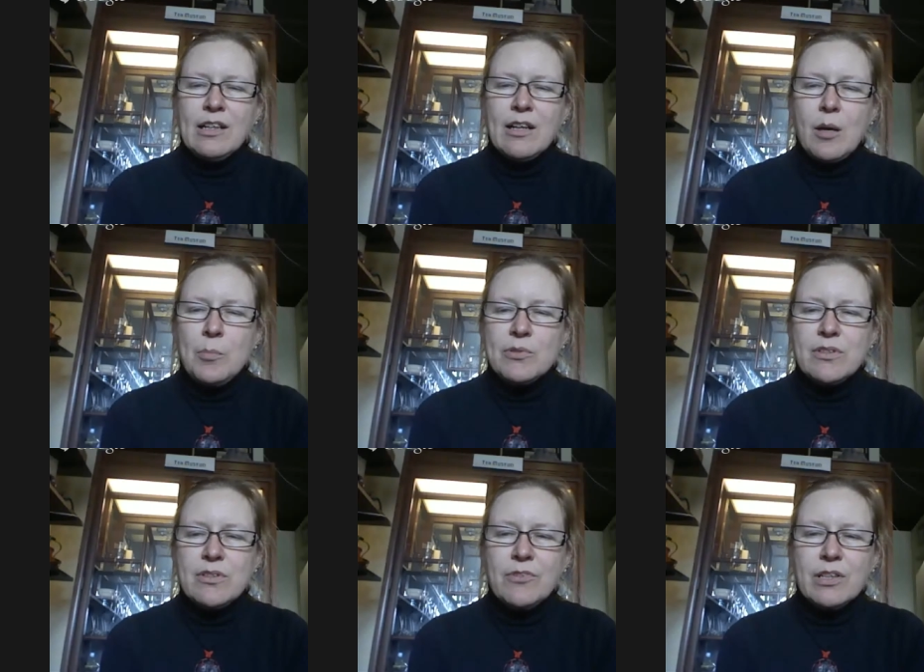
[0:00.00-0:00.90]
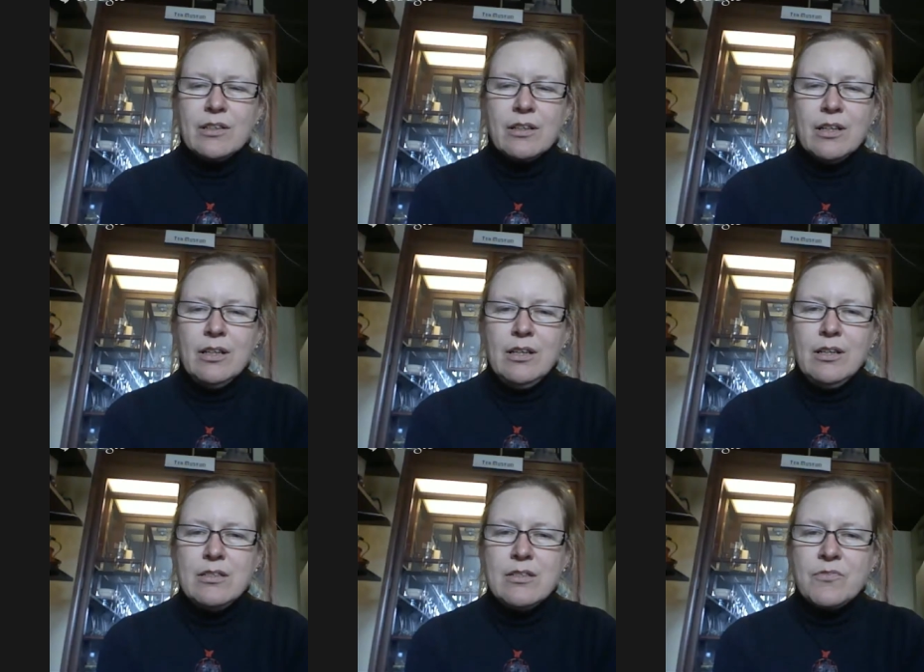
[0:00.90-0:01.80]
had a couple
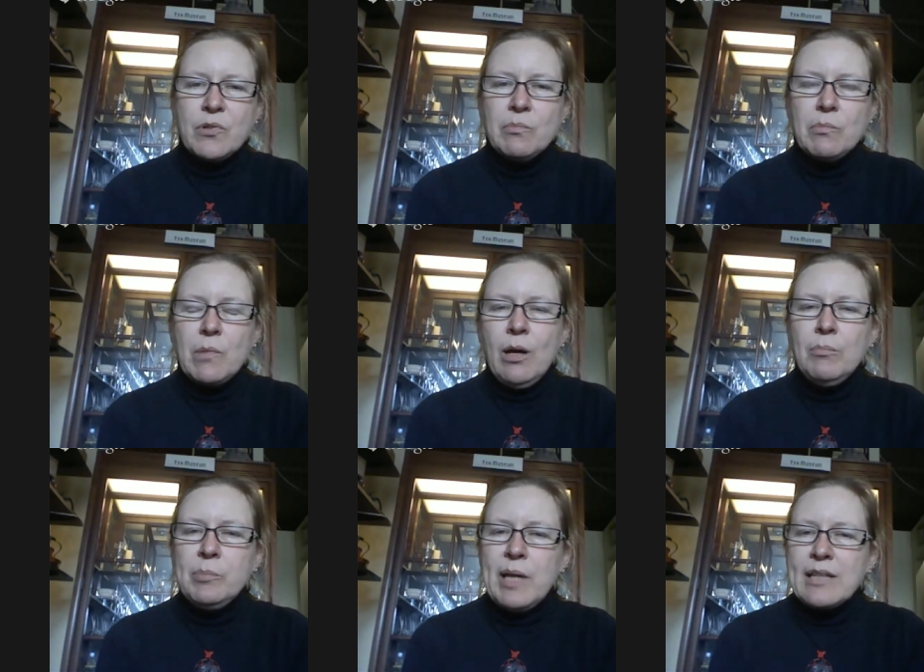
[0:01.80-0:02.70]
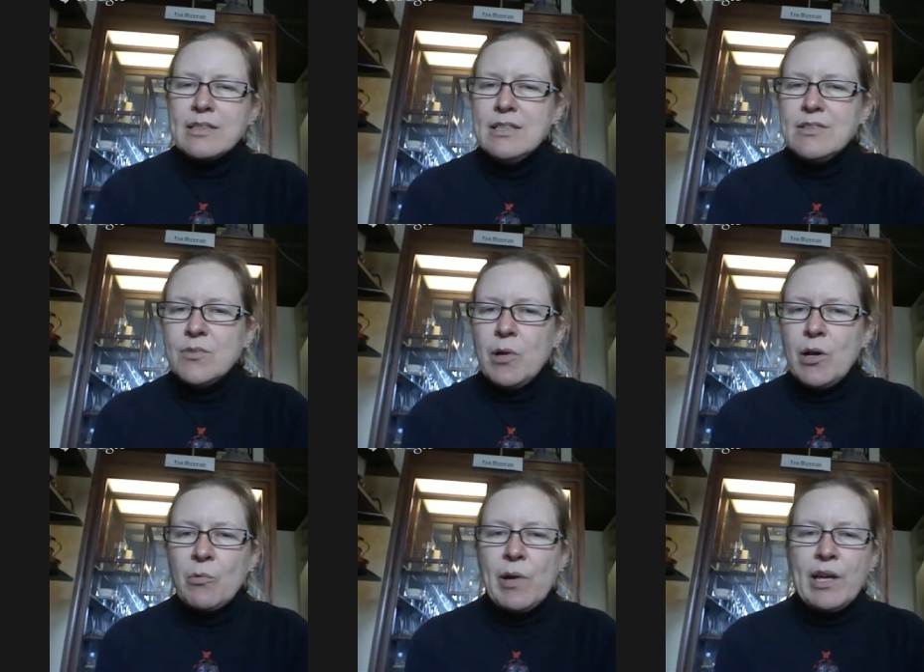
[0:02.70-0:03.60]
different black teas from
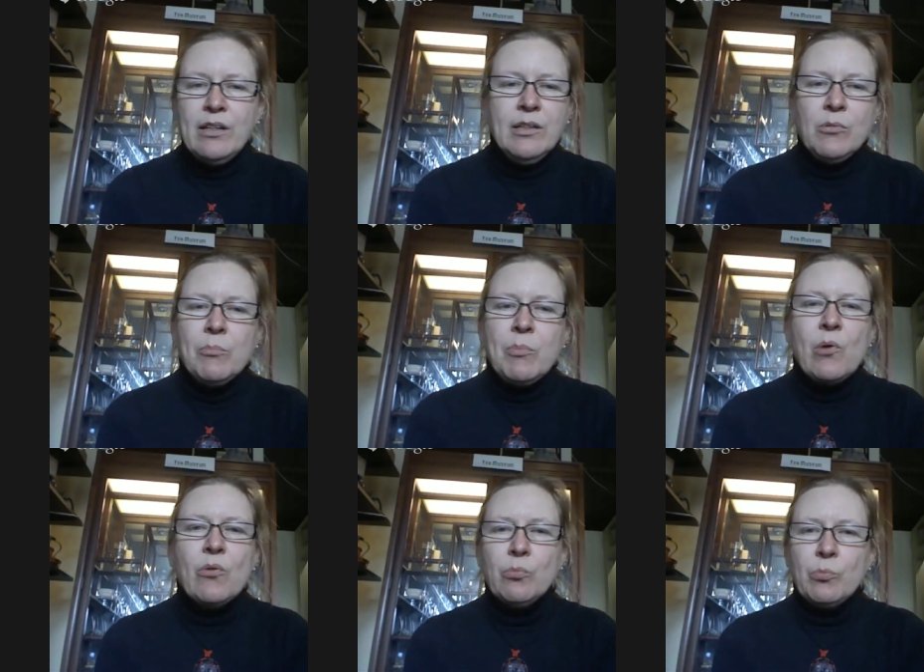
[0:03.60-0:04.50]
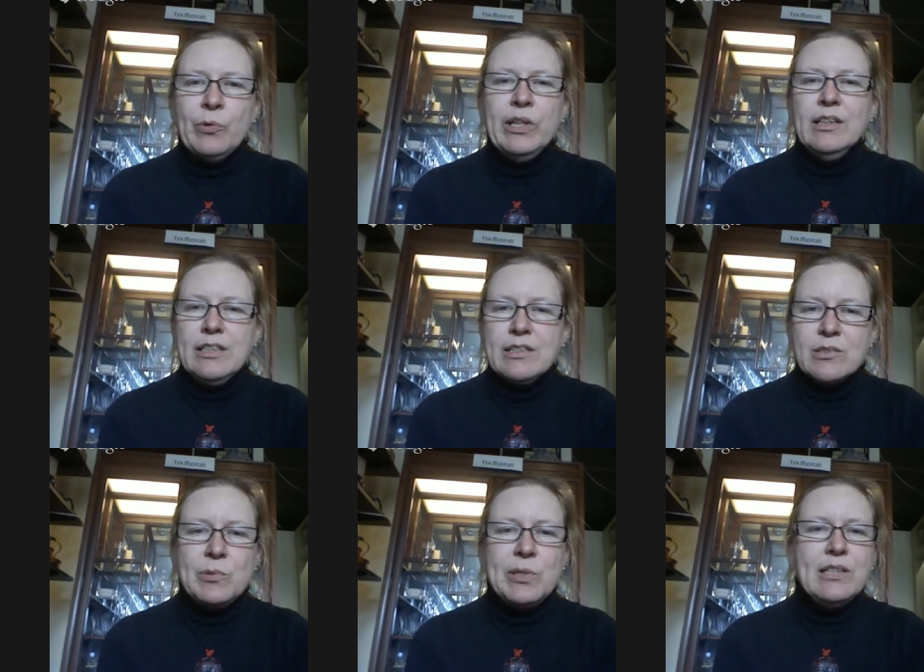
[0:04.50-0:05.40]
Iran, and they were both really
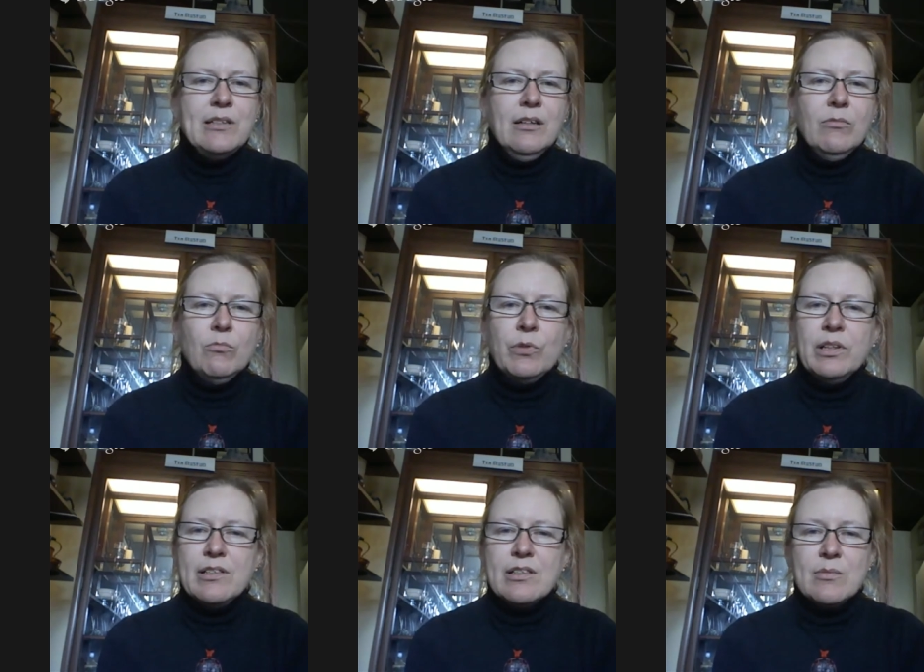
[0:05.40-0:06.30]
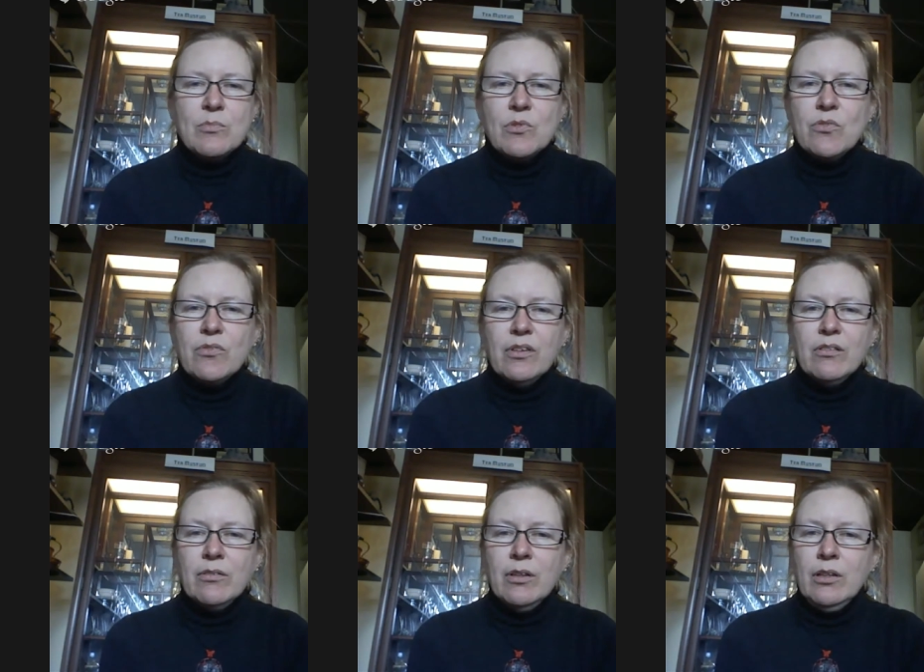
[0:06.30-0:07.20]
sweet and really smooth